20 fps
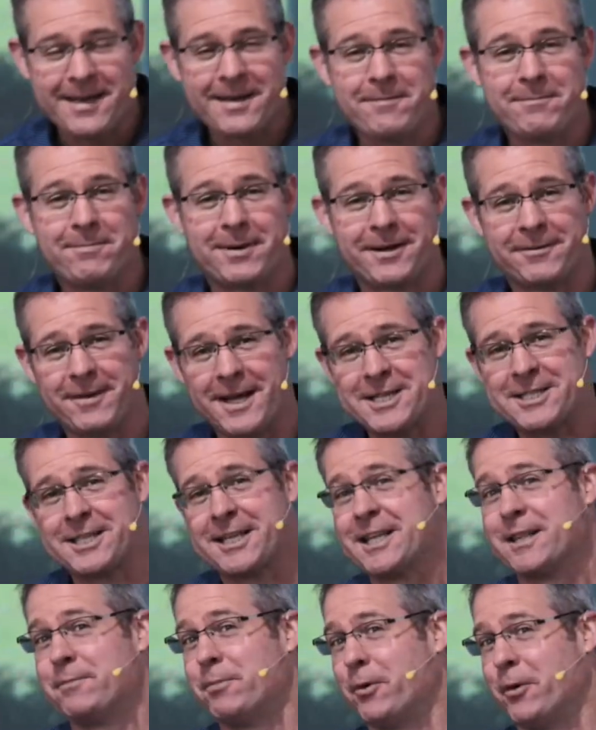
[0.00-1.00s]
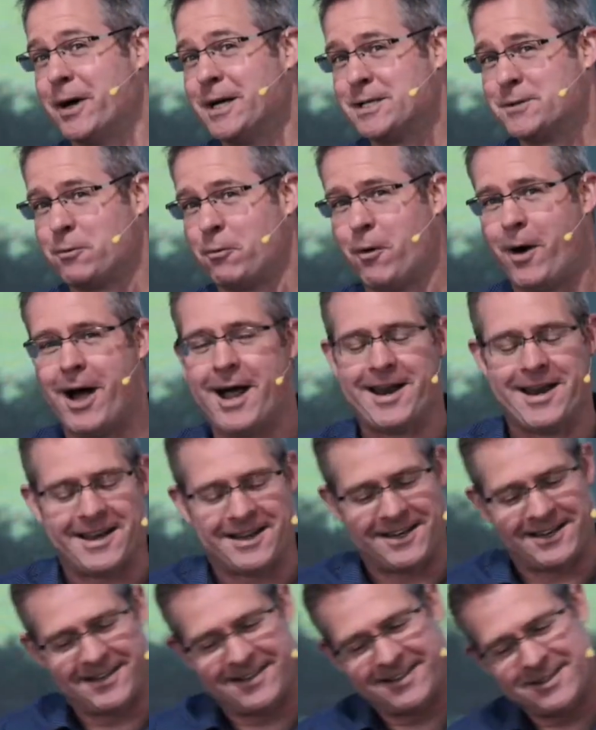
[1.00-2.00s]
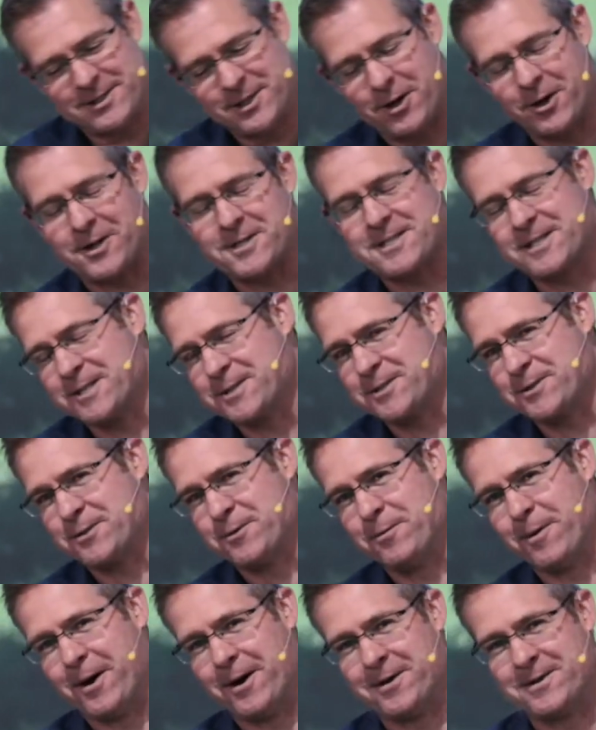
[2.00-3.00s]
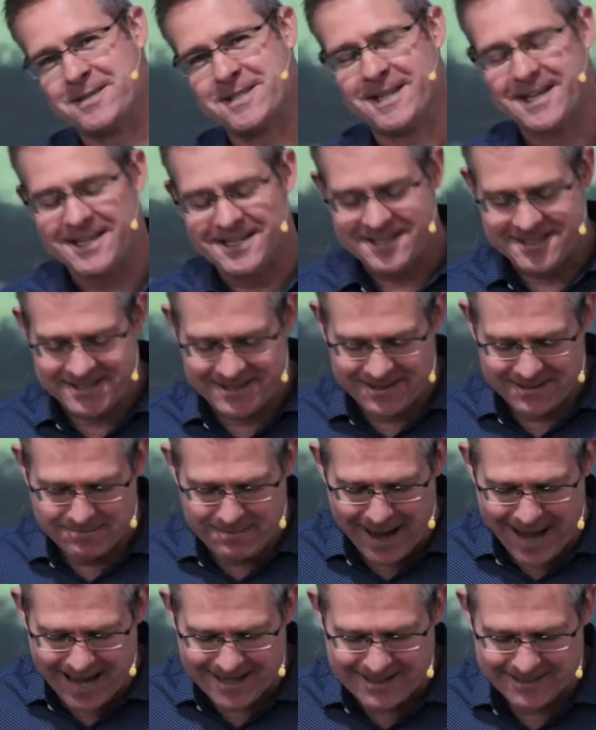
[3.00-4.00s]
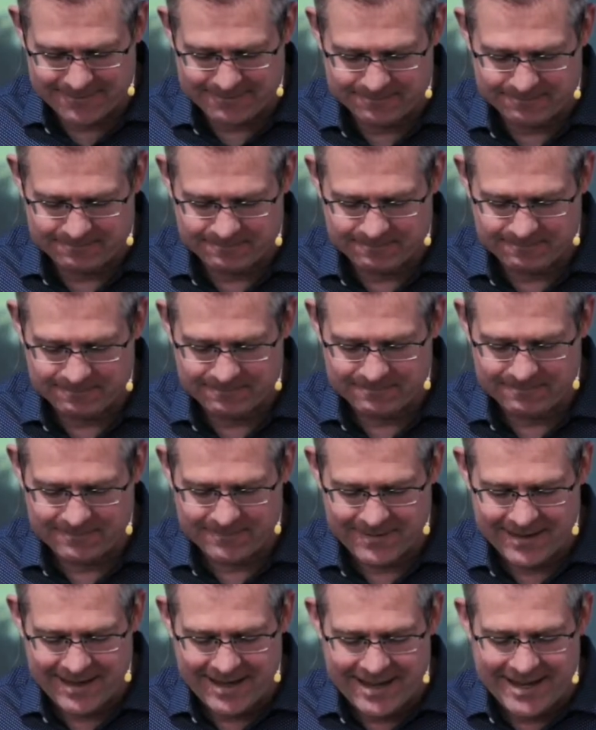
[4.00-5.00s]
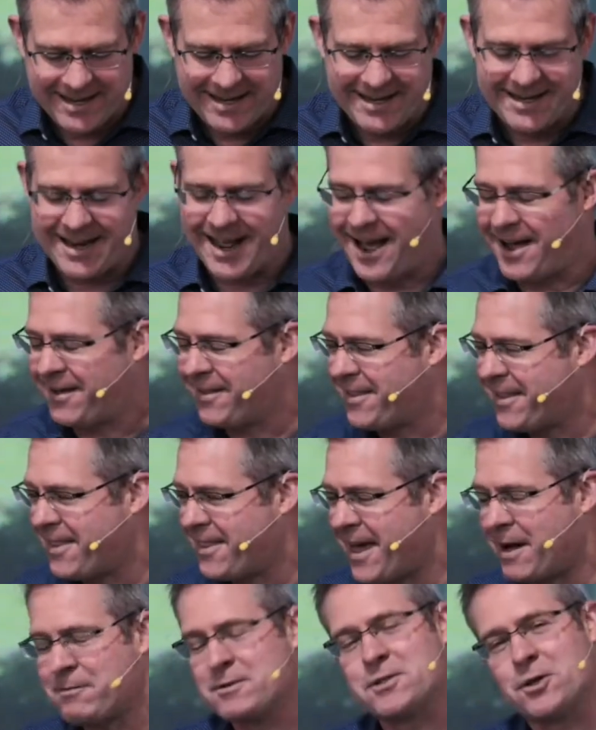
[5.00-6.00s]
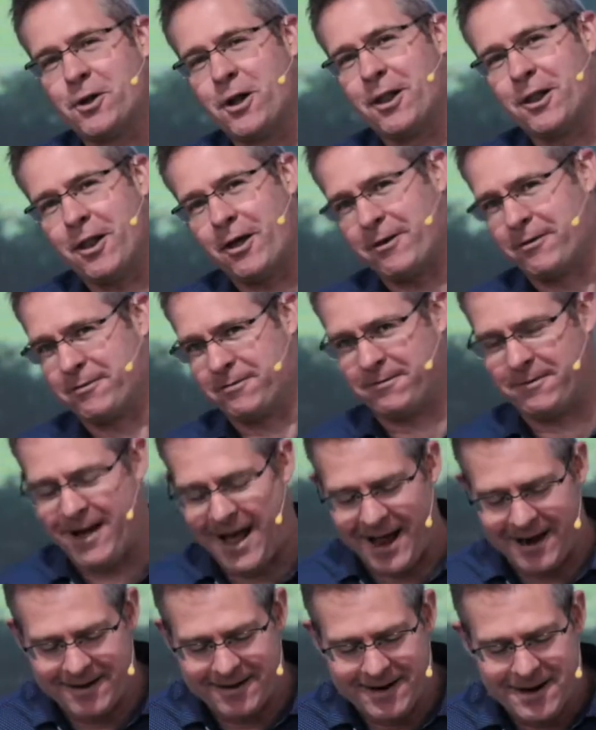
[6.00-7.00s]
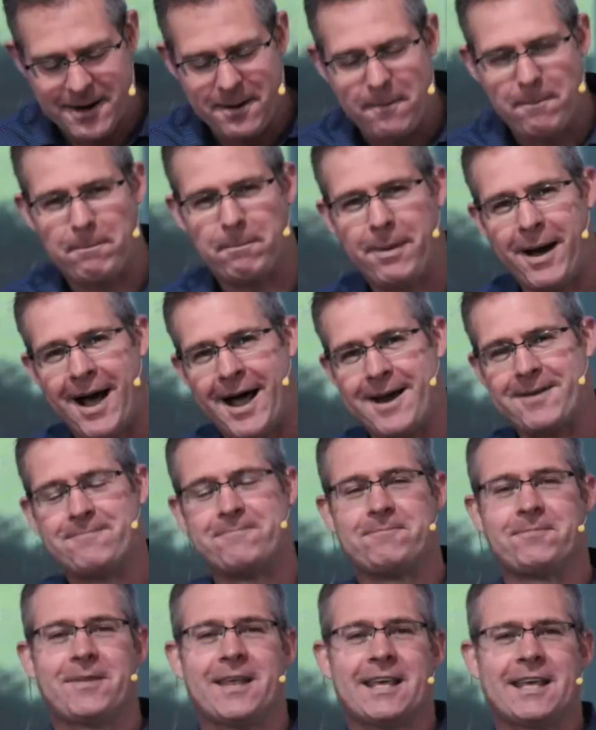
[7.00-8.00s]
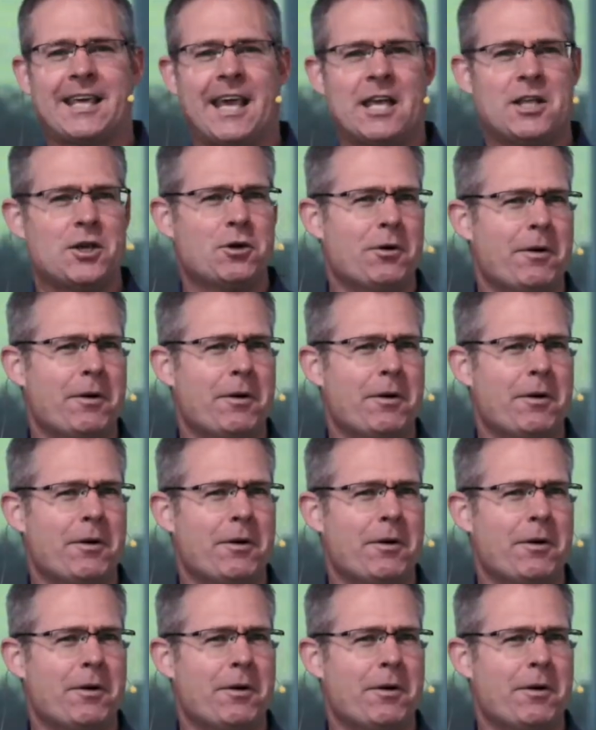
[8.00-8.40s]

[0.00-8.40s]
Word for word: But eventually the boys won and tossed the sumos to the mat. Now, that was all a lot of fun, but can you